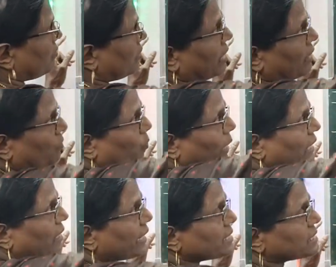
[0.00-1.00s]

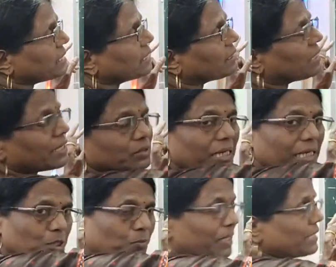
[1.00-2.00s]
while writing, I shall
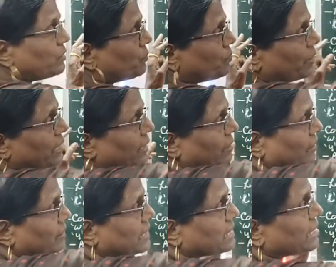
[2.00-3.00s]
explain you.
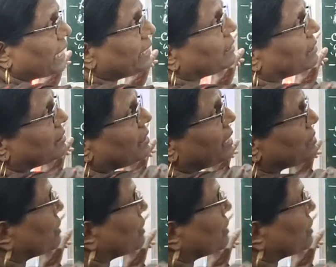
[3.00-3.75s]
Here, this side, I